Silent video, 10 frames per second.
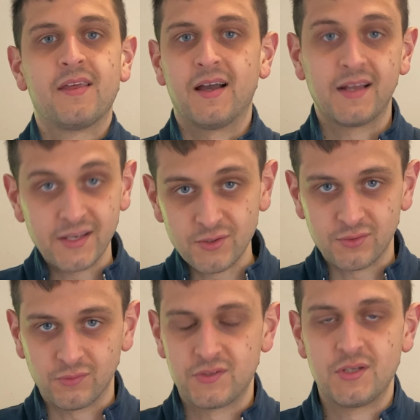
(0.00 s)
Again, you can
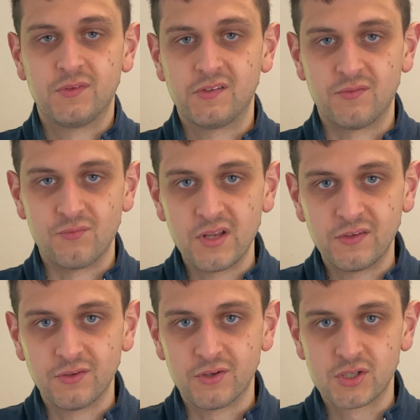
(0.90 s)
also use this in
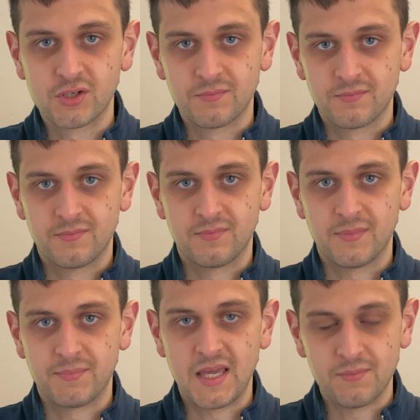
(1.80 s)
research
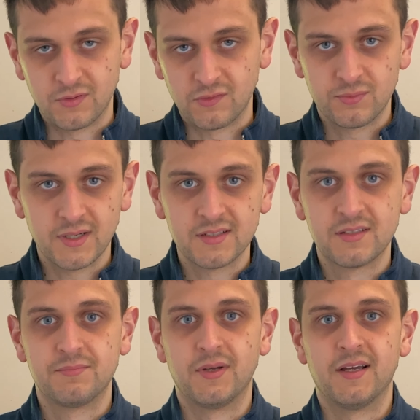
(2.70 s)
papers as well,
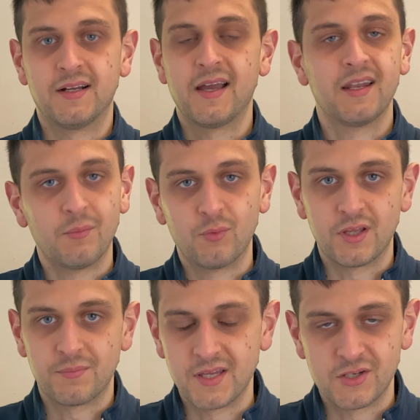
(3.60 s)
but again, I'm only
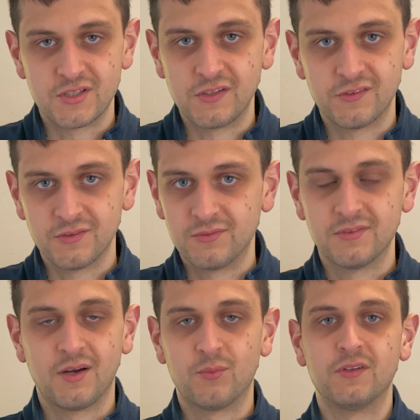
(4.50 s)
a PhD
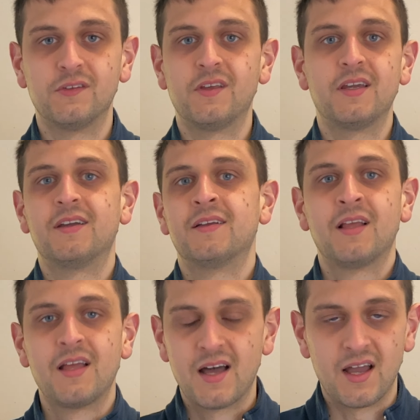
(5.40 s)
student. I wouldn't say
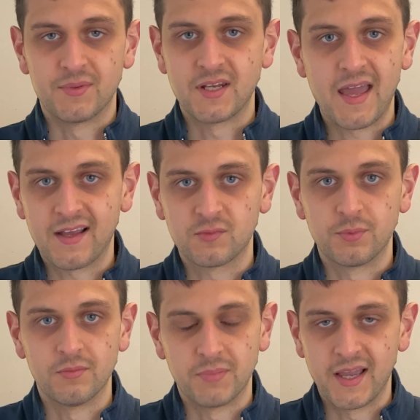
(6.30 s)
I'm an
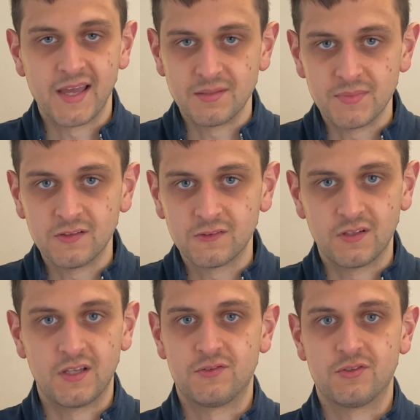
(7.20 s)
expert by any means.
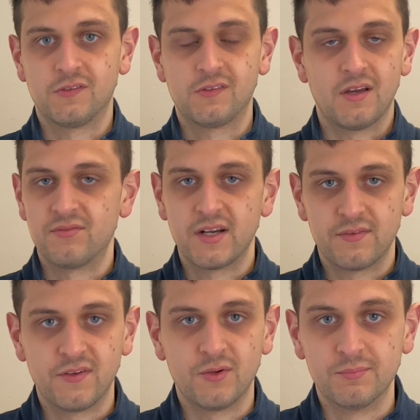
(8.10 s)
It's just I've read a
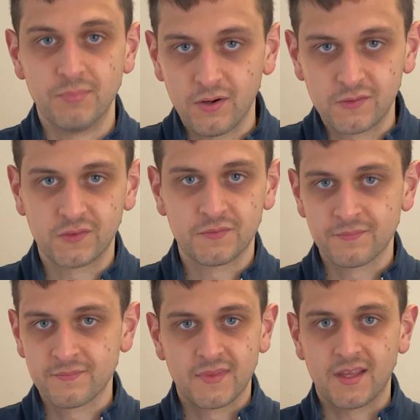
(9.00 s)
few books,
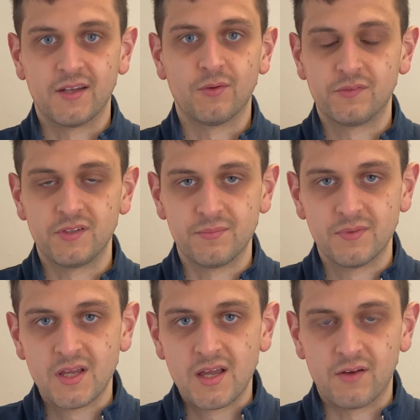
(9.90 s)
and obviously
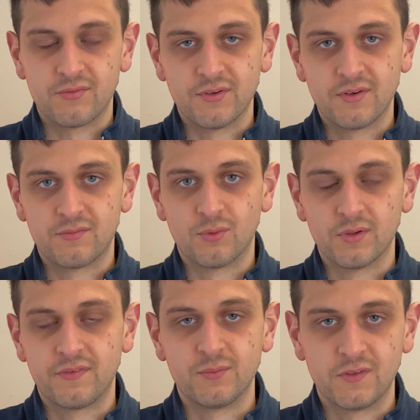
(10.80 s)
I've wrote a
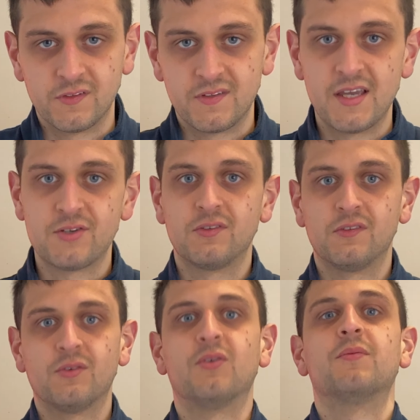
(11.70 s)
few
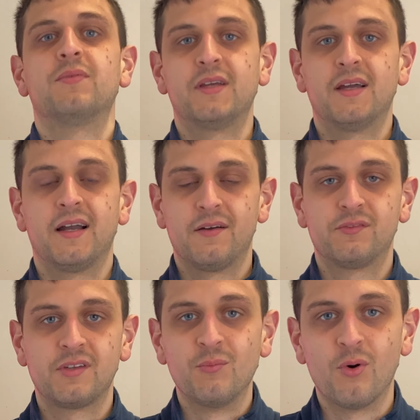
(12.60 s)
dissertations, so hopefully I have
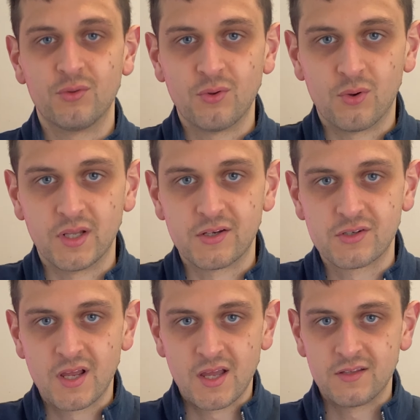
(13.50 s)
somewhat knowledge
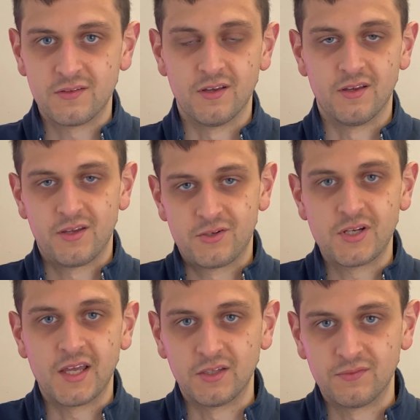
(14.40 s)
to
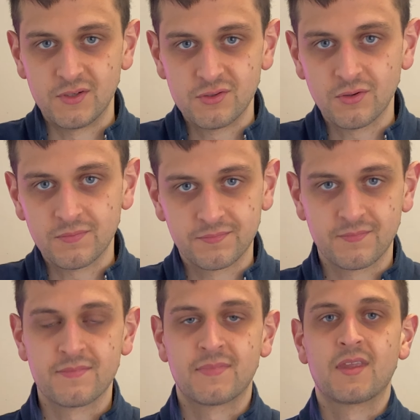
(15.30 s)
share this video.
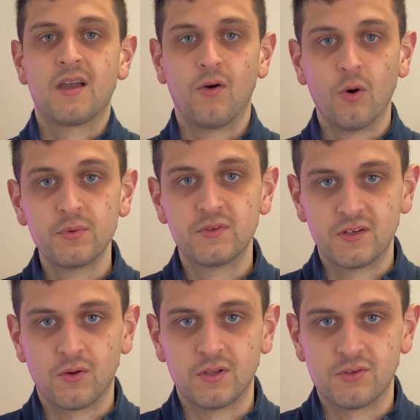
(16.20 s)
I hope you did
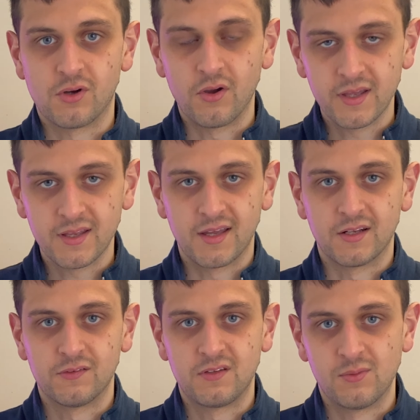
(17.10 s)
all enjoy it, and I'll
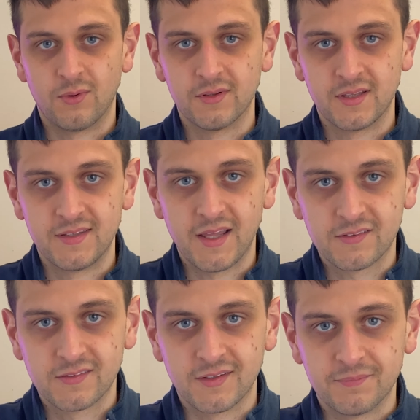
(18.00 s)
see you all
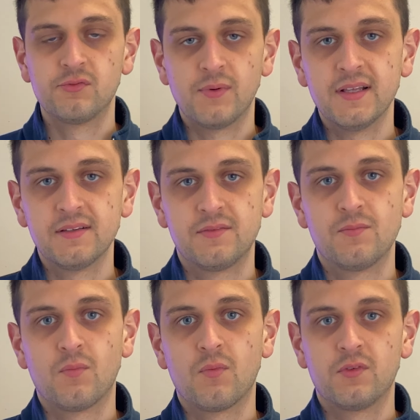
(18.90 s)
next time. As well,
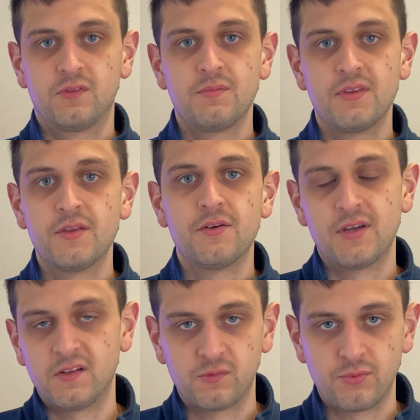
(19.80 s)
some of the
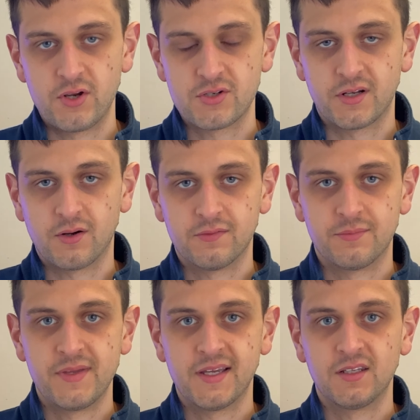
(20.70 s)
inspiration I got from
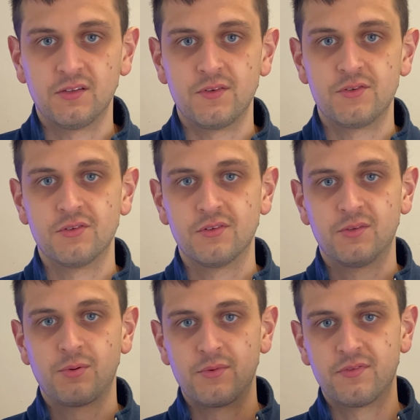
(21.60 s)
making this video is
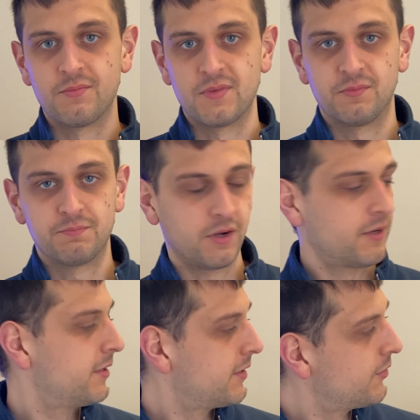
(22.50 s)
probably from this
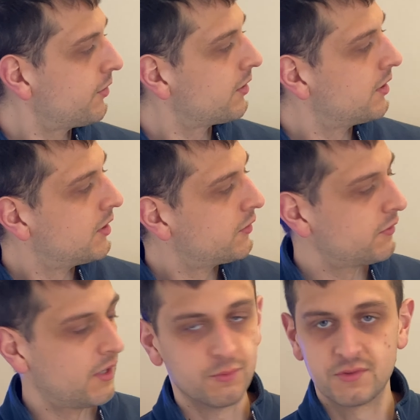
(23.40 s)
book here, so
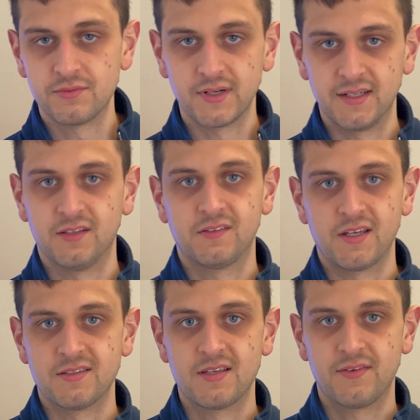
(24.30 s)
How to Write a
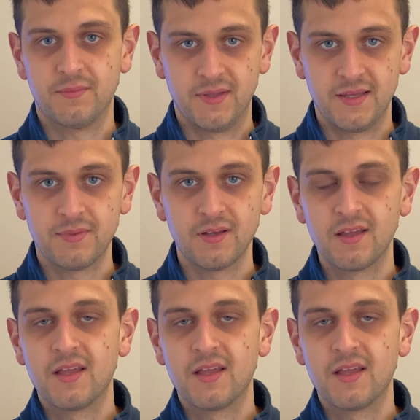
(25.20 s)
Scientific Paper.